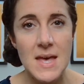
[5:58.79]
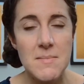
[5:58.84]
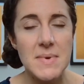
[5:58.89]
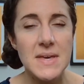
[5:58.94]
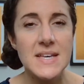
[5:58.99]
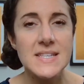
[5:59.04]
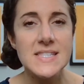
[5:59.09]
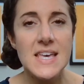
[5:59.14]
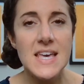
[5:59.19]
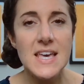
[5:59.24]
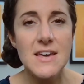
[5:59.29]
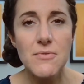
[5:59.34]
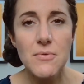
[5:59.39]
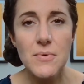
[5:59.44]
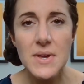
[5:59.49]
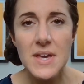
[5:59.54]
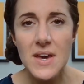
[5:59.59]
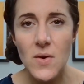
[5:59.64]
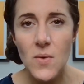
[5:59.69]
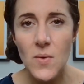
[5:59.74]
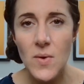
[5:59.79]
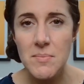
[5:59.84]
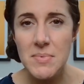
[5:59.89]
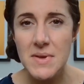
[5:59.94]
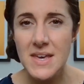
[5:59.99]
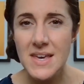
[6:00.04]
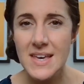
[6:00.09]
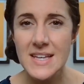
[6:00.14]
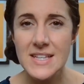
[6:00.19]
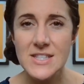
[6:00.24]
Because if we
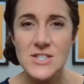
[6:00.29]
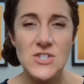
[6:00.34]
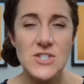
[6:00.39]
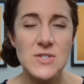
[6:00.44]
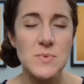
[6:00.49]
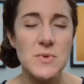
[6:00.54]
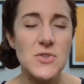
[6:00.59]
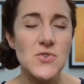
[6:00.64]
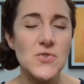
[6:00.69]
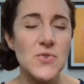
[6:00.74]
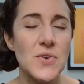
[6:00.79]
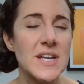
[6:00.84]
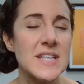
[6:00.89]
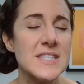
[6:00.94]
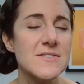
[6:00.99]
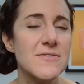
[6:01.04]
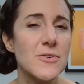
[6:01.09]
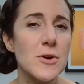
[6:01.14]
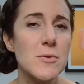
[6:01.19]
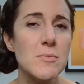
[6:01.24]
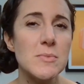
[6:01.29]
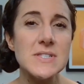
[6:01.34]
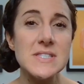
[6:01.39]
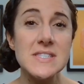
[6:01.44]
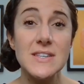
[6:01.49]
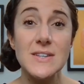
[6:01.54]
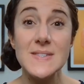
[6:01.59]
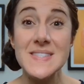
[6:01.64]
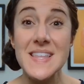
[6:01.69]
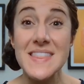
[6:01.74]
equip kids just with transferable
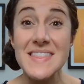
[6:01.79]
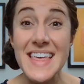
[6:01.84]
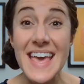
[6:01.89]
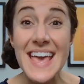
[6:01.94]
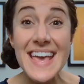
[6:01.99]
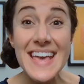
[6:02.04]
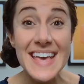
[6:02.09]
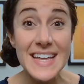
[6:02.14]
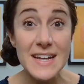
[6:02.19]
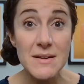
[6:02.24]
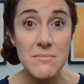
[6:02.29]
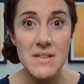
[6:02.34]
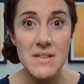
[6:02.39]
skills that they can